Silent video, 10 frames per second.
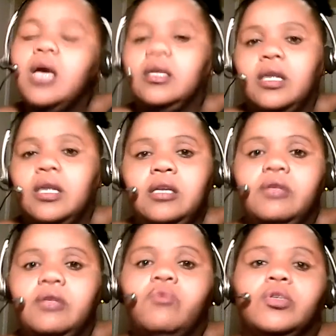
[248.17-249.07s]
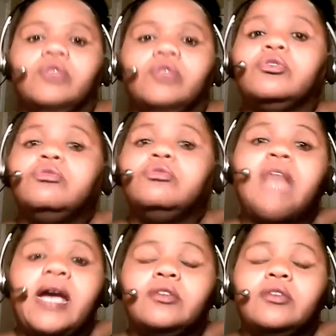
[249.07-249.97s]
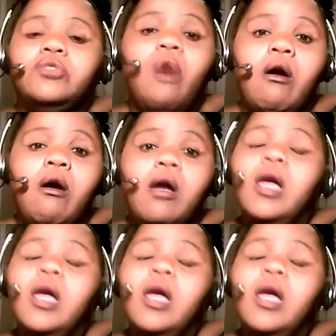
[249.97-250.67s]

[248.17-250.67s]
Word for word: Not either one of those two titles you are.